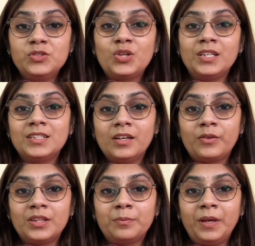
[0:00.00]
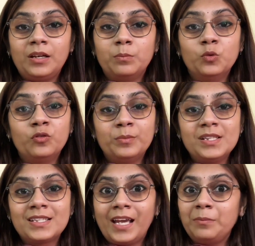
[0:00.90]
Gentle rhythmic
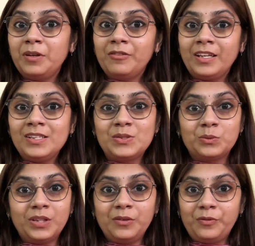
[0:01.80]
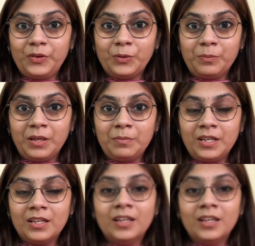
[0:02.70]
movements can be very soothing for your baby.